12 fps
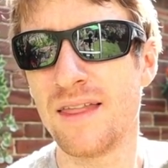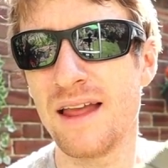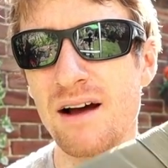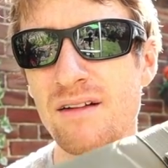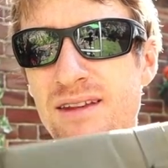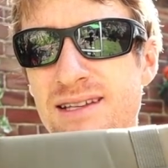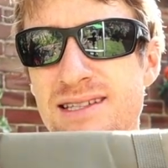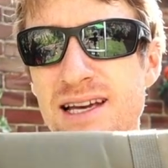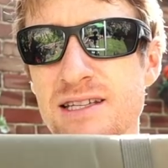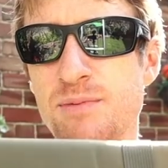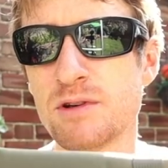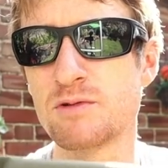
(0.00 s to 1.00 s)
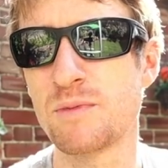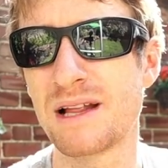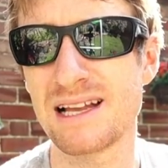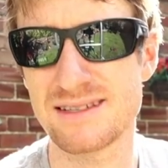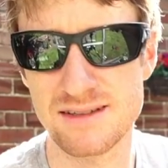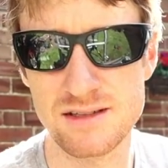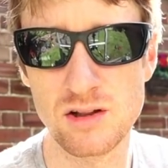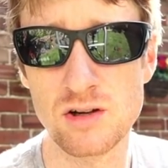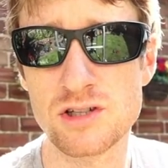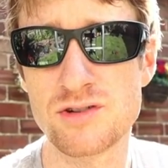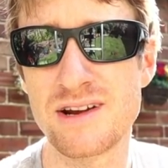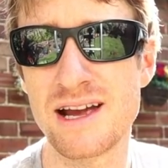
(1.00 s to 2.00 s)
Now this, I suppose, would be classed as a
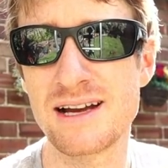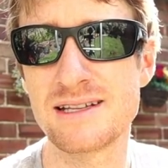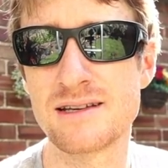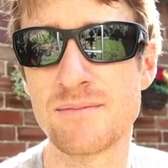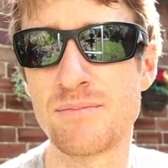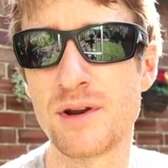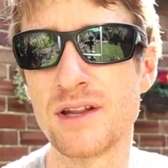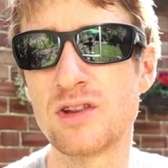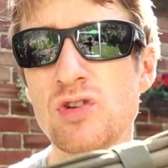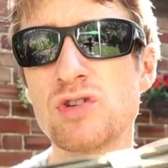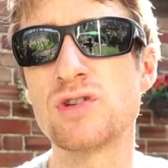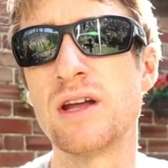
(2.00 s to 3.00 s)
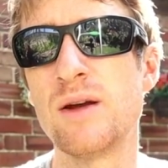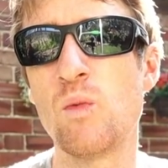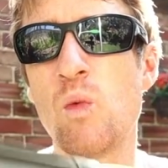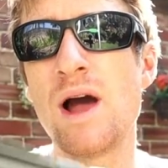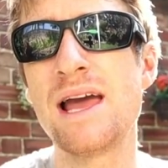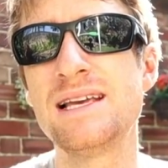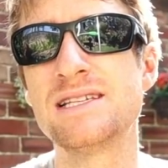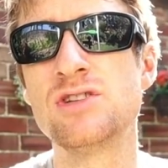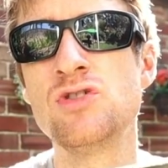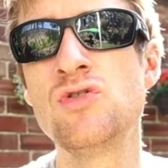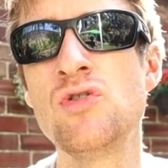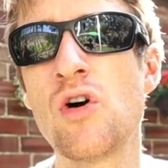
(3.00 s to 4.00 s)
luxury item, but it doesn't, it weighs
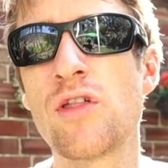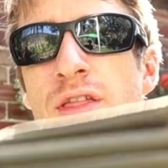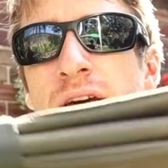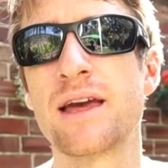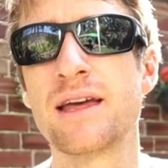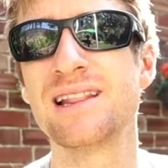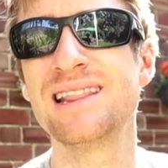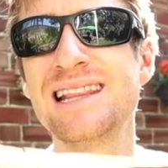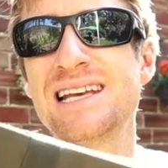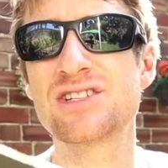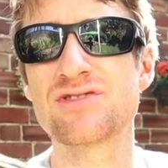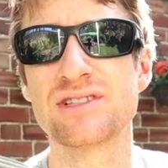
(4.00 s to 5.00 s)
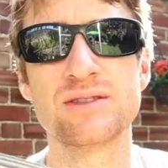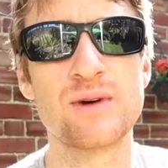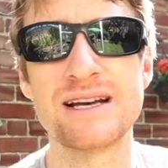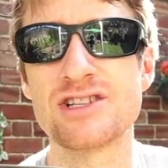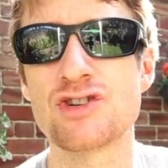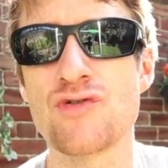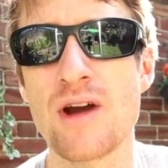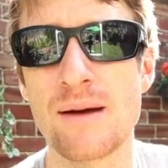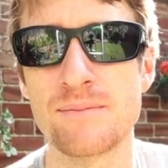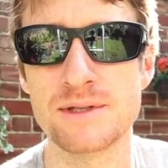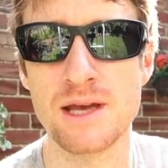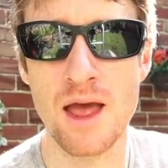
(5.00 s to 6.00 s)
nothing. It literally weighs
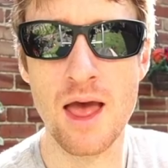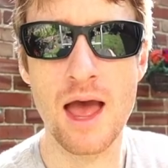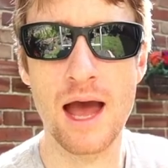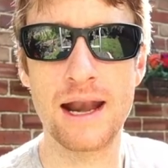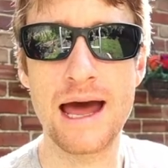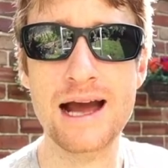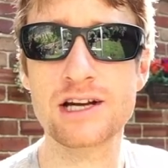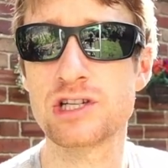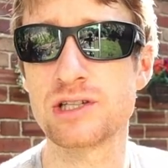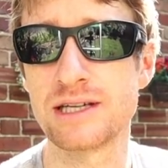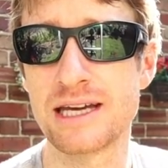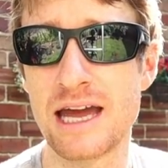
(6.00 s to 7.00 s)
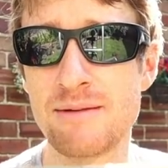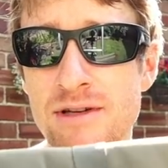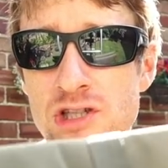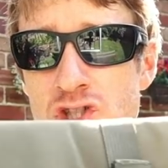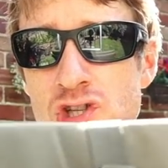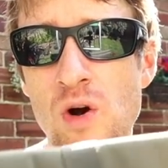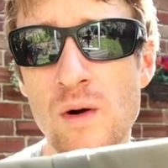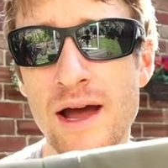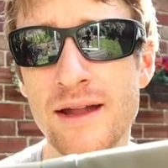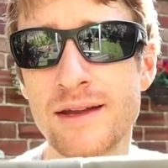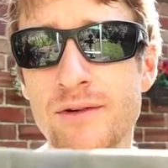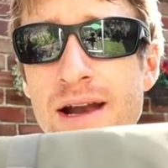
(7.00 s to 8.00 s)
grams, and actually came in so
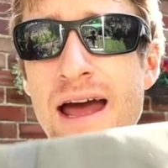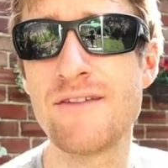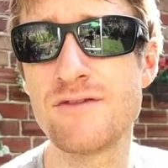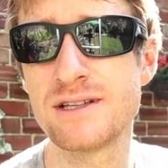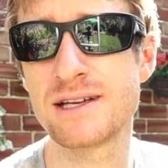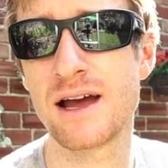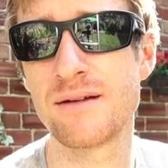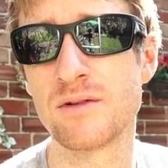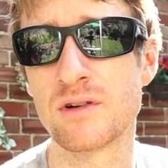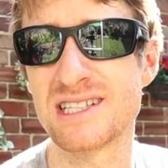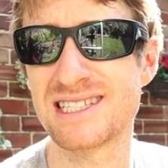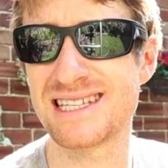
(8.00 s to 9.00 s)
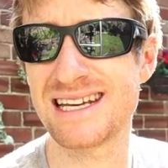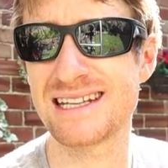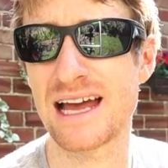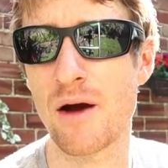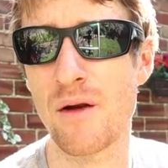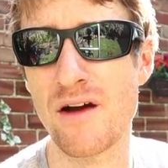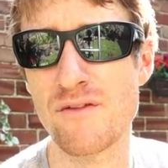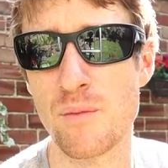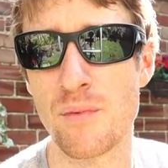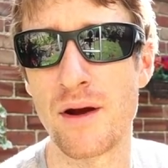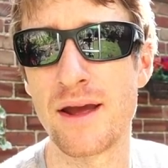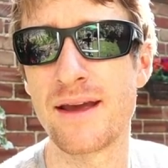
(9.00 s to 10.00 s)
handy when every time you want to sit down, have a
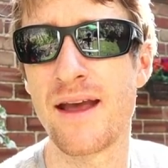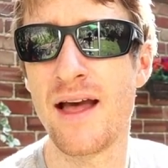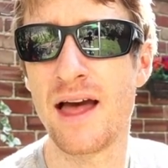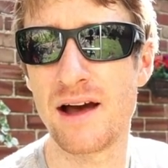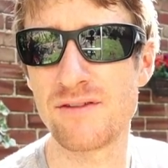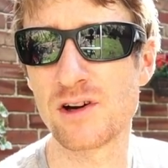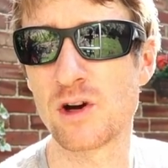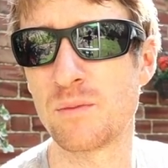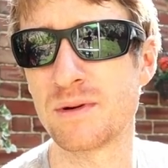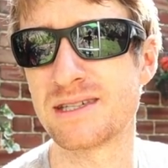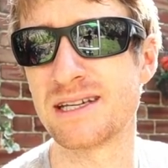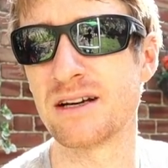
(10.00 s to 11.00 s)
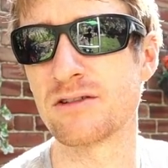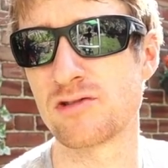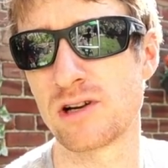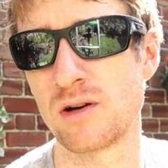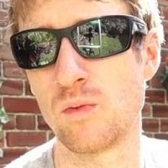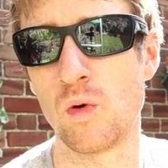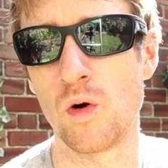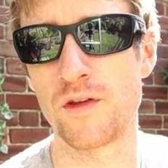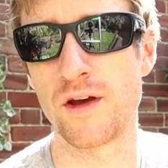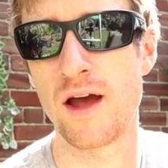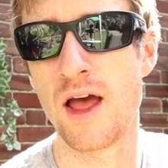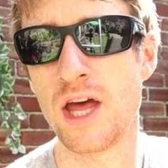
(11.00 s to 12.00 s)
break, have a cup of tea or a drink of
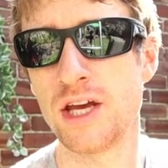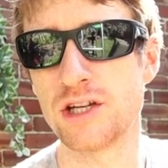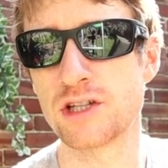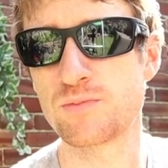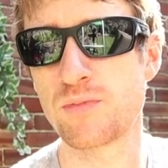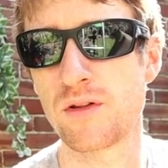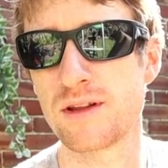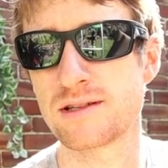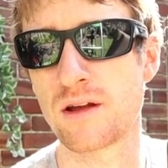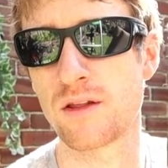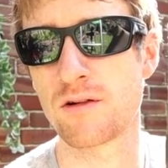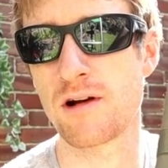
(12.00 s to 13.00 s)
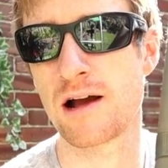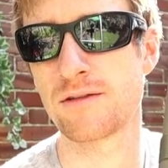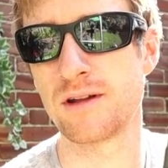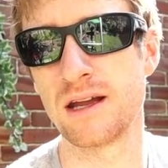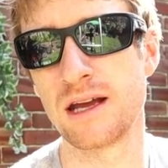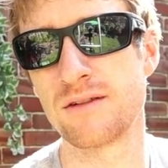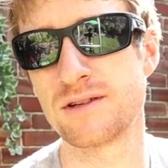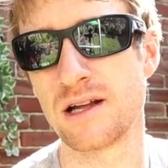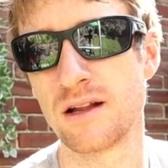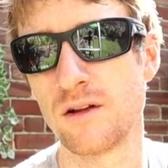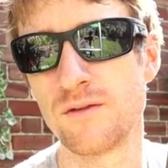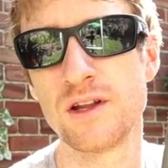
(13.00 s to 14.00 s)
water, you just put this on the ground and it gives you
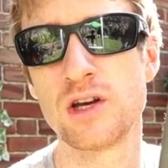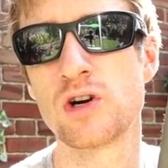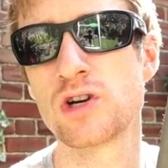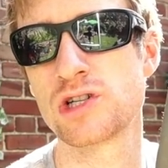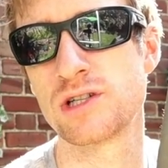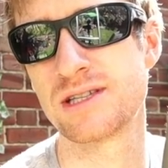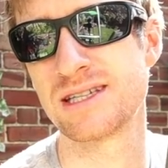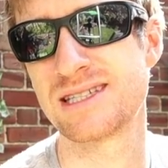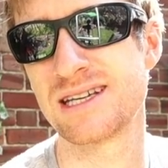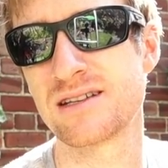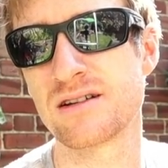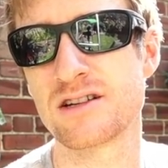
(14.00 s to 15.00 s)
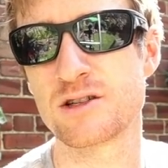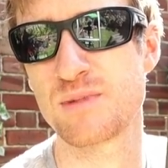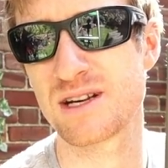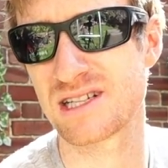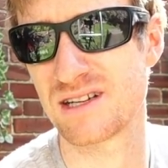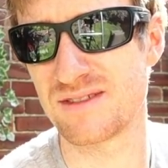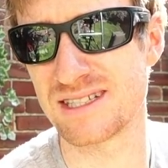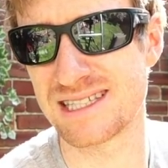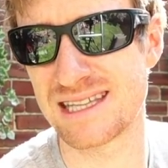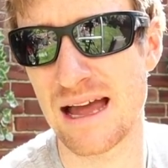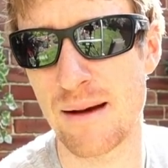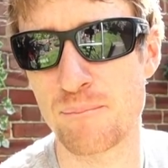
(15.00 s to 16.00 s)
that lovely cushion to sit on, especially if
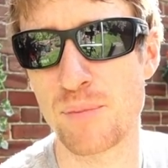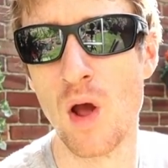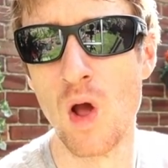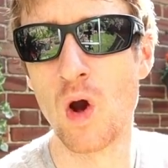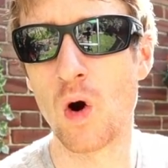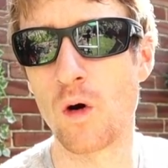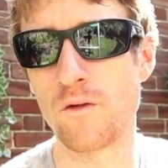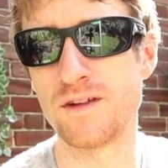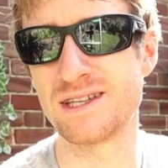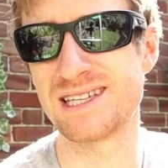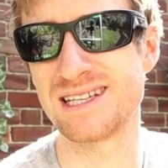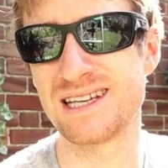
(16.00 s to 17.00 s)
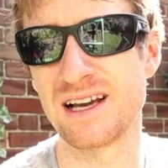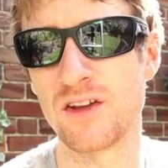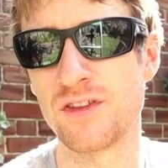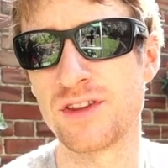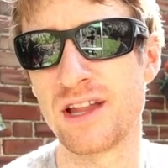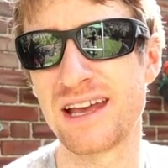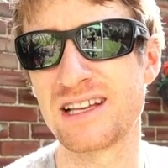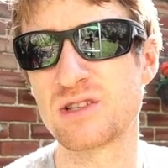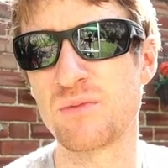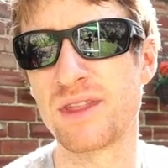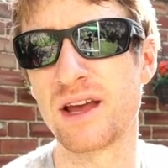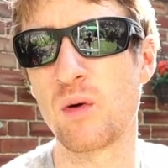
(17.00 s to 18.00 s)
it's damp or if you're sitting on like
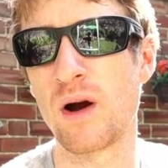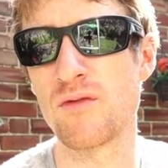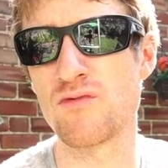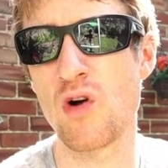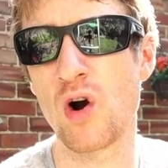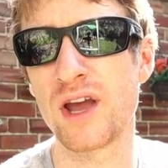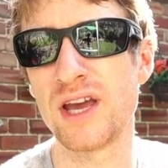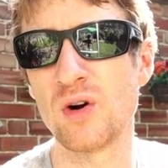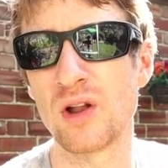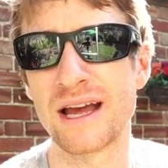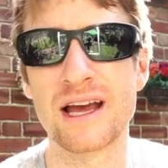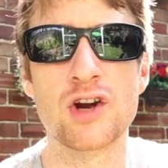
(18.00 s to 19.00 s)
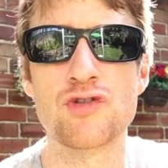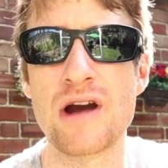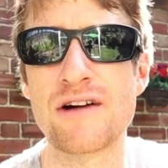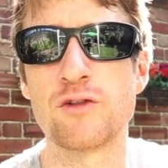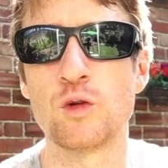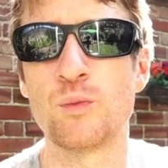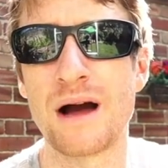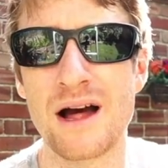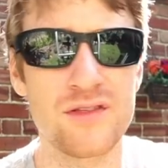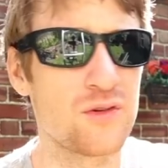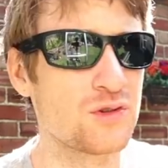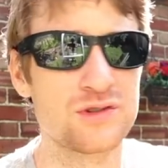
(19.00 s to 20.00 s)
something quite rocky or like a gravel
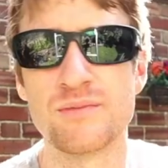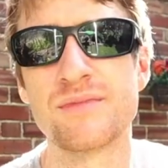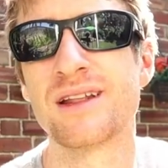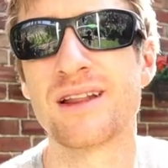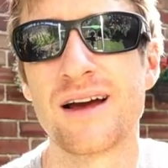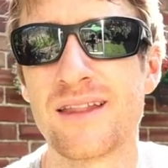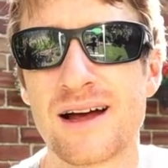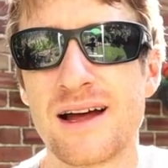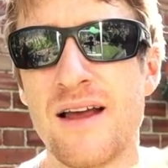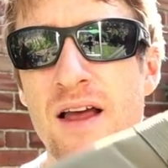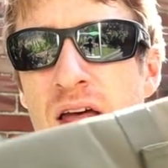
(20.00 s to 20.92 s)
path or something like that.